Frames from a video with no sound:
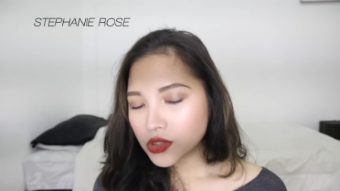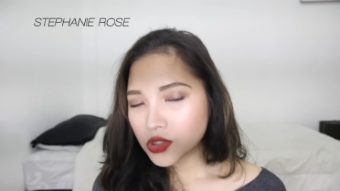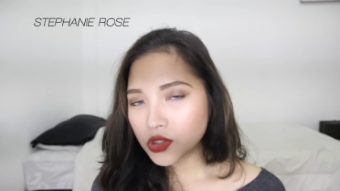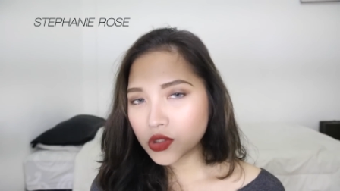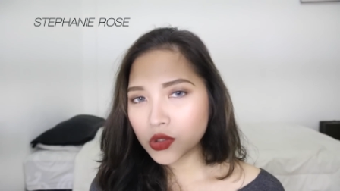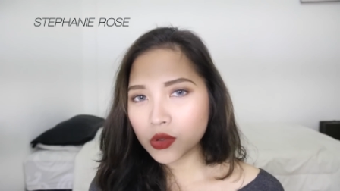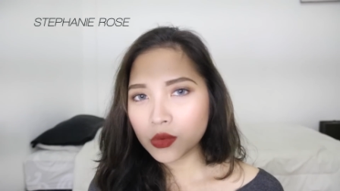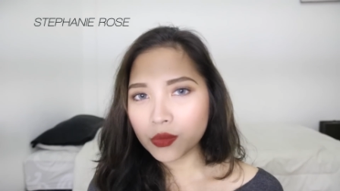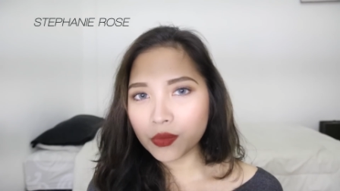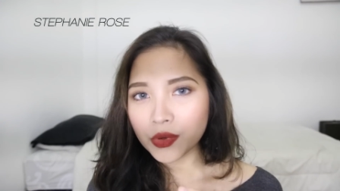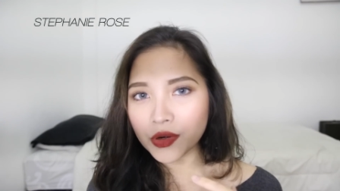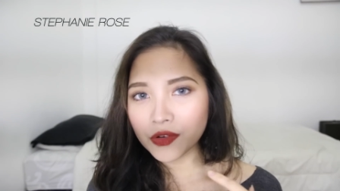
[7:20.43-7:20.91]

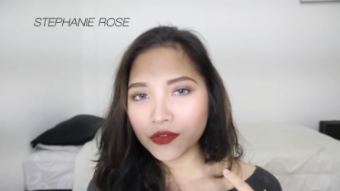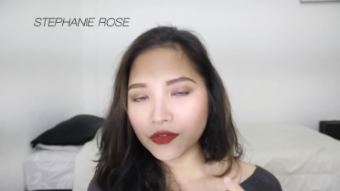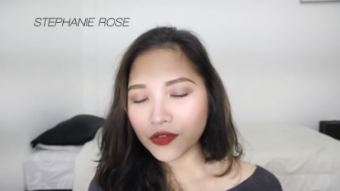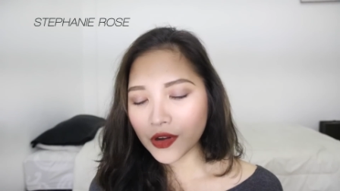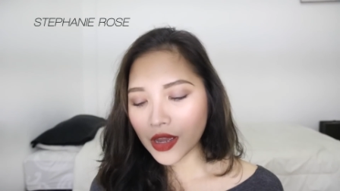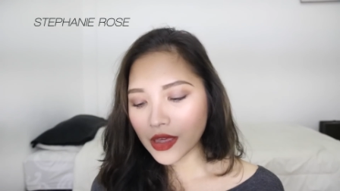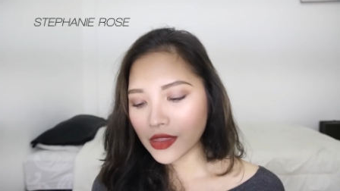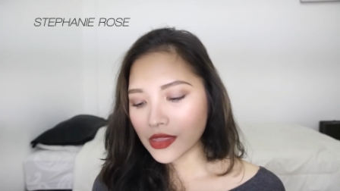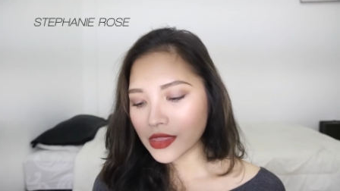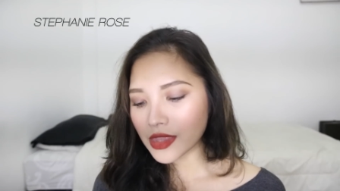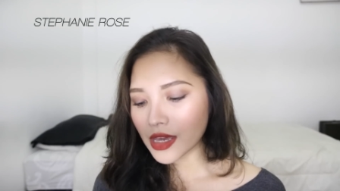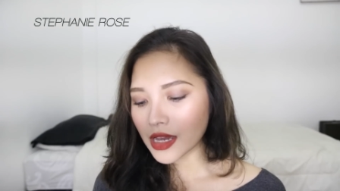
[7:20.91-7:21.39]
to
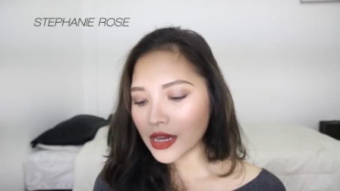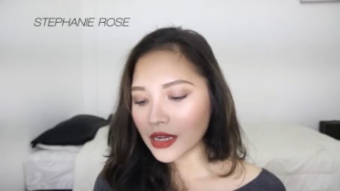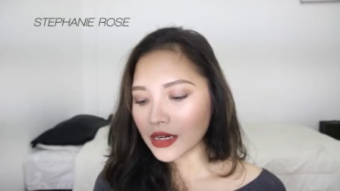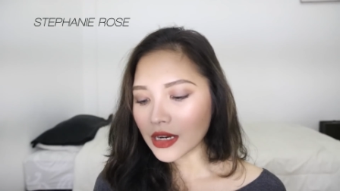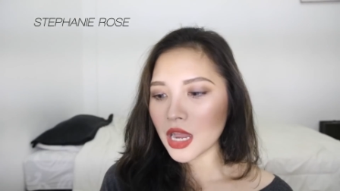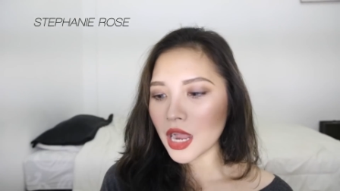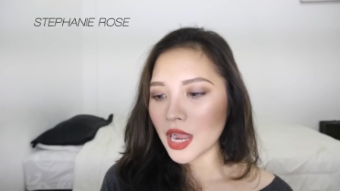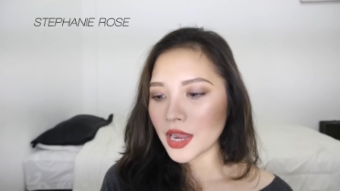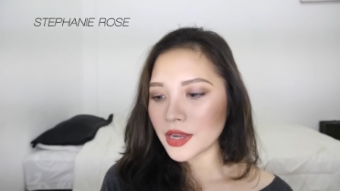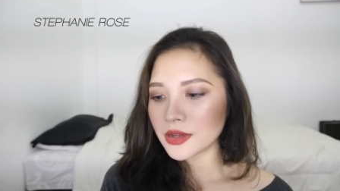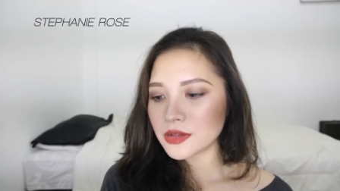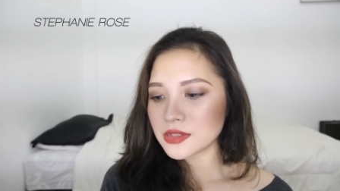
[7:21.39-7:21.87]
prevent
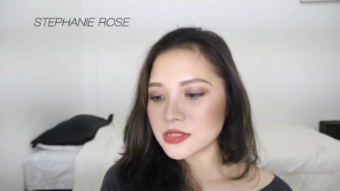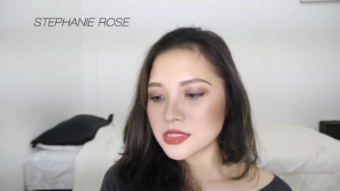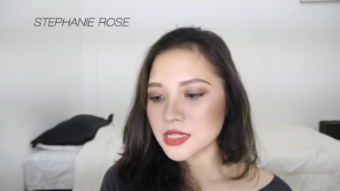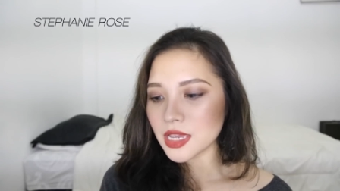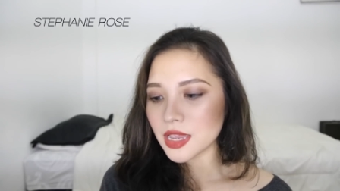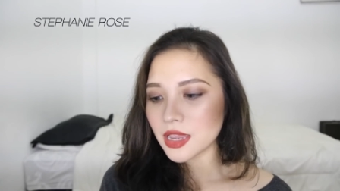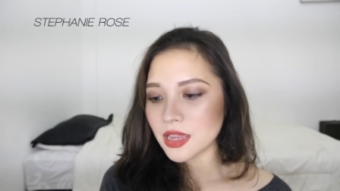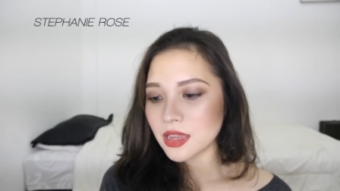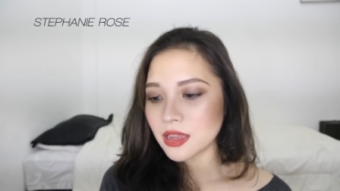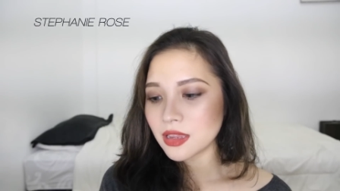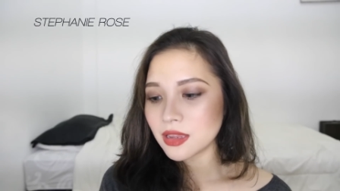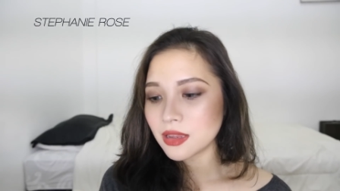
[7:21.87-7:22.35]
that, I use
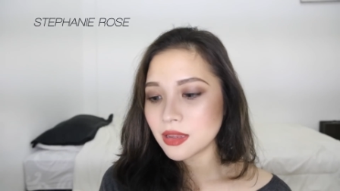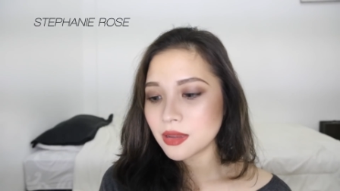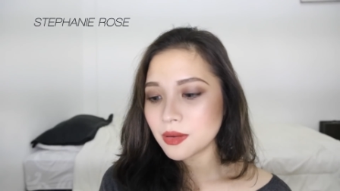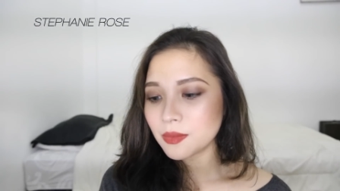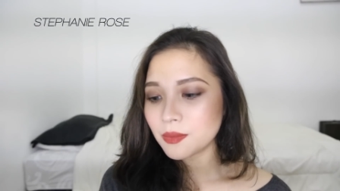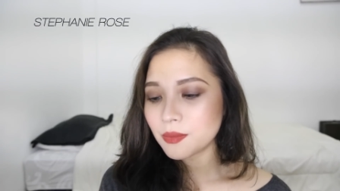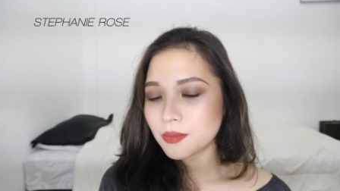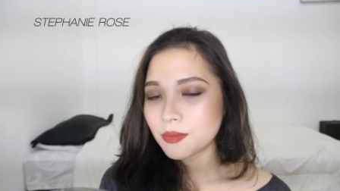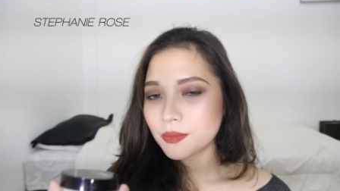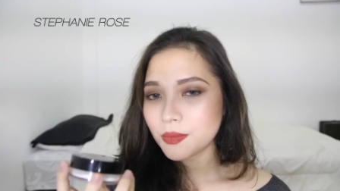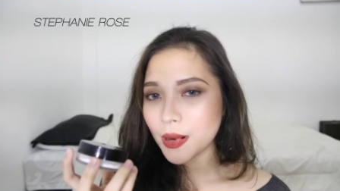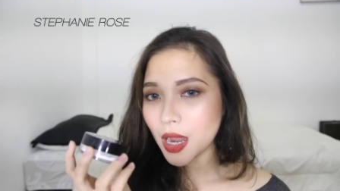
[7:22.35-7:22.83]

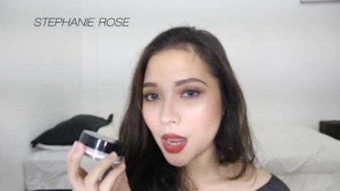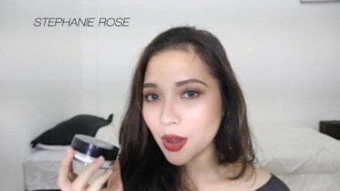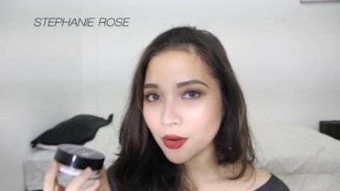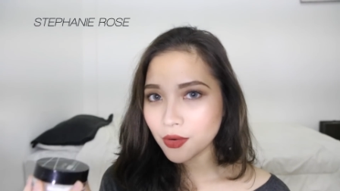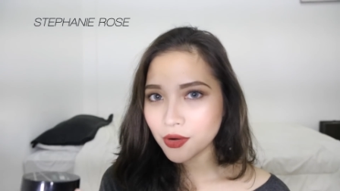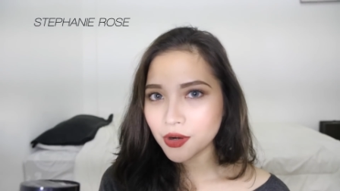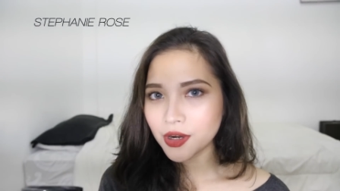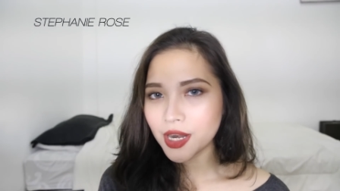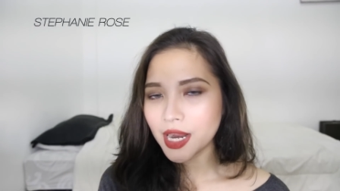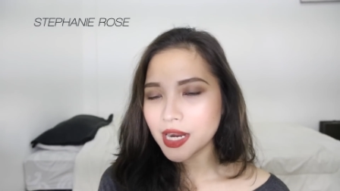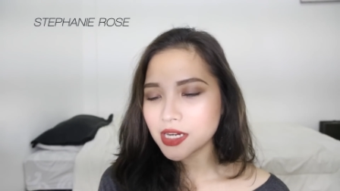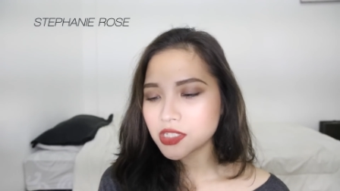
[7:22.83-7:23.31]
a
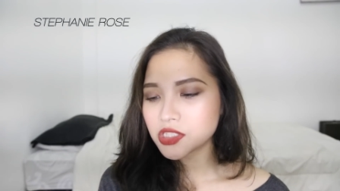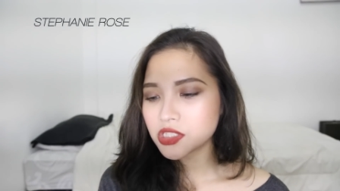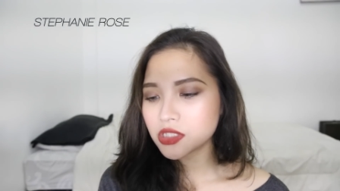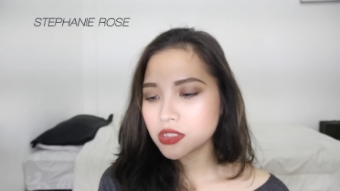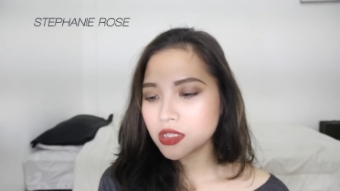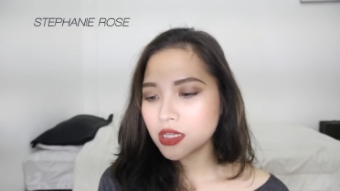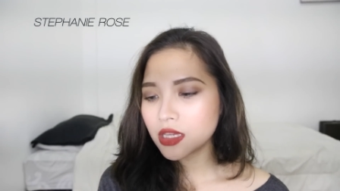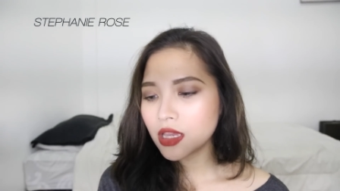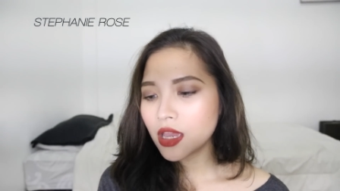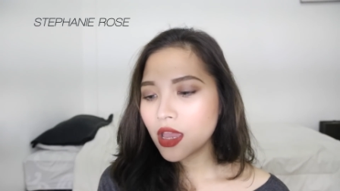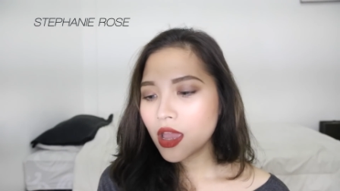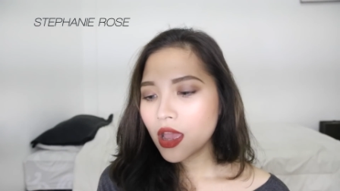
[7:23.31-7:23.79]
powder
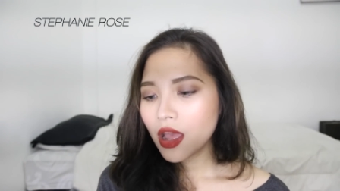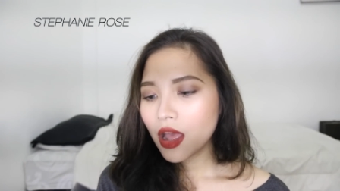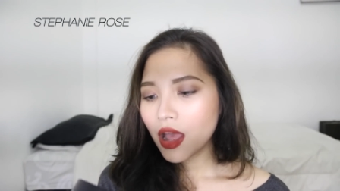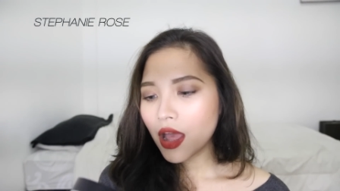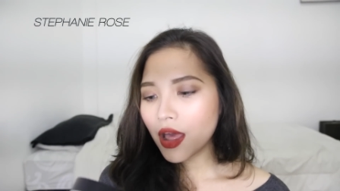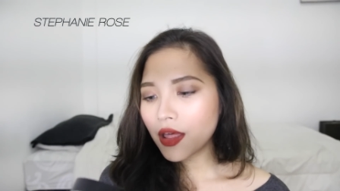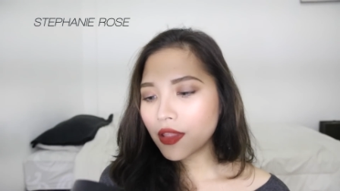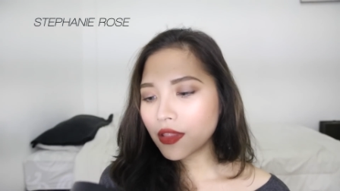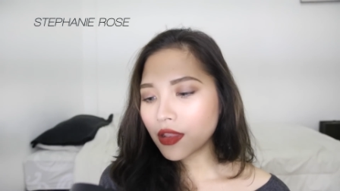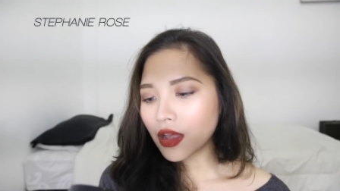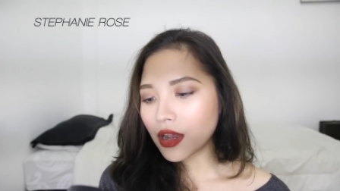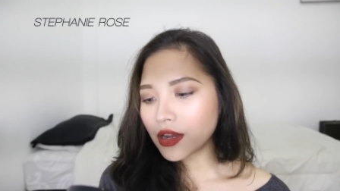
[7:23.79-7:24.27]
actually
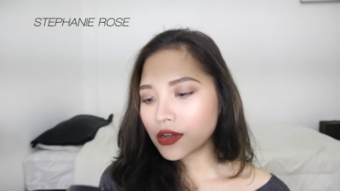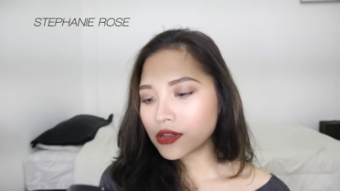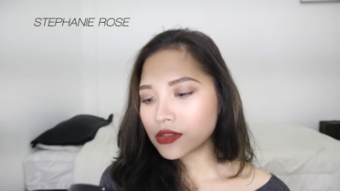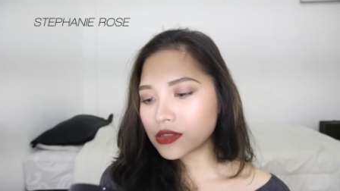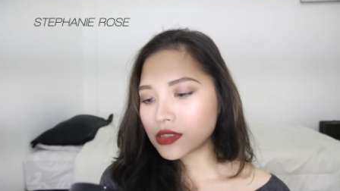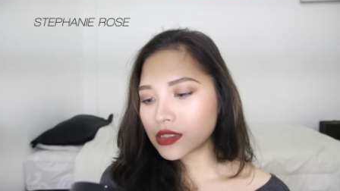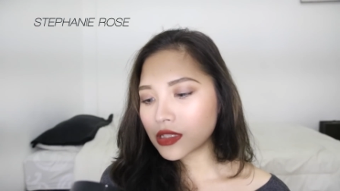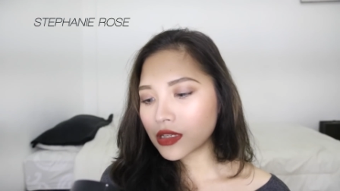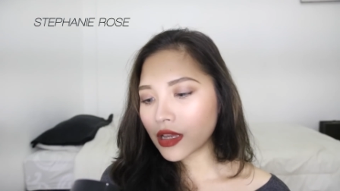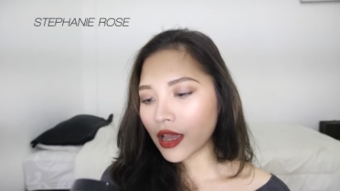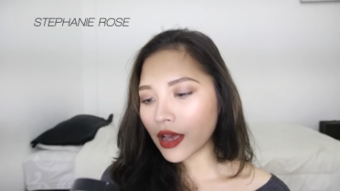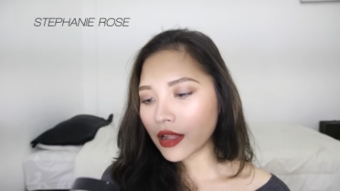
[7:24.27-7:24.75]
and I
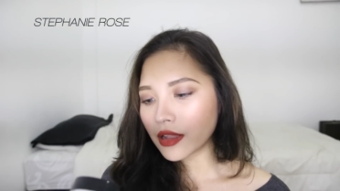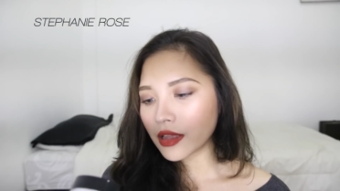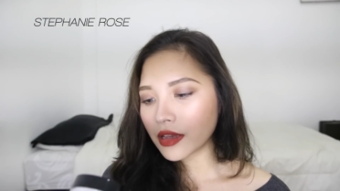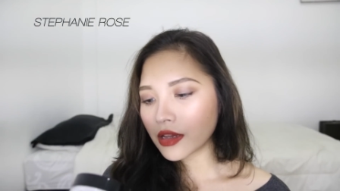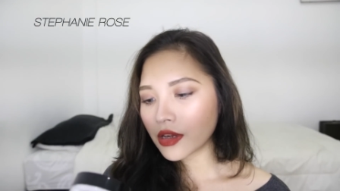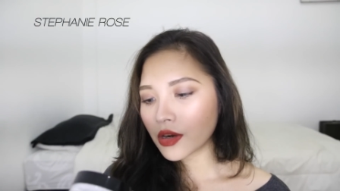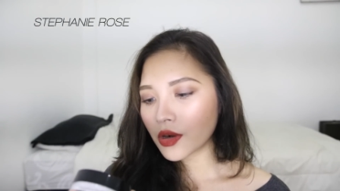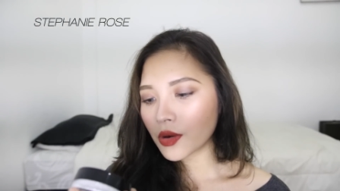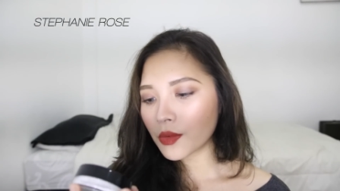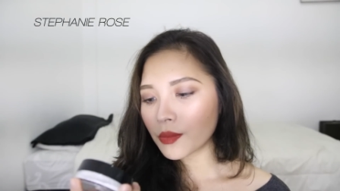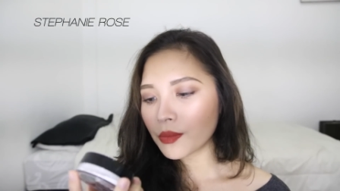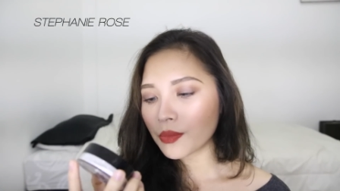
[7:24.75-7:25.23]
use the
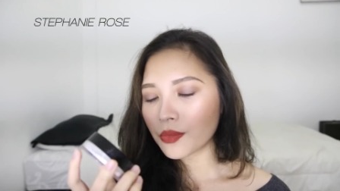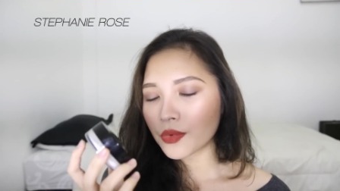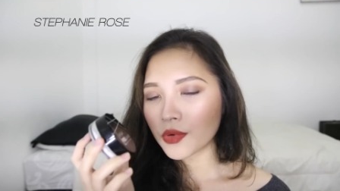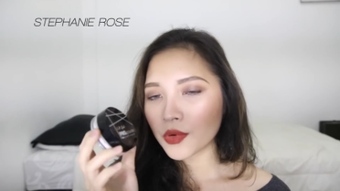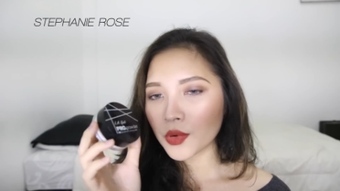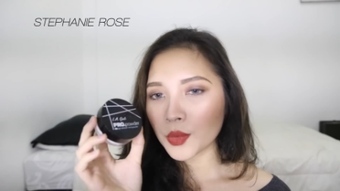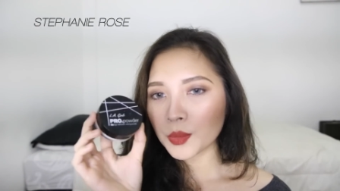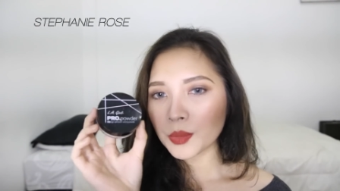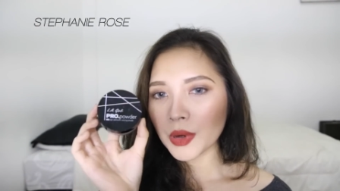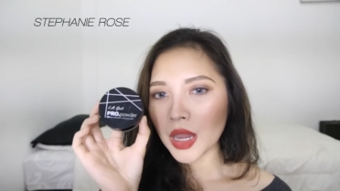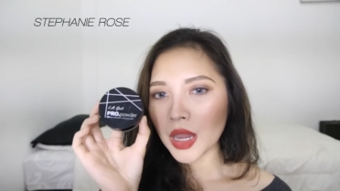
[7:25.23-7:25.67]
LA Girl Pro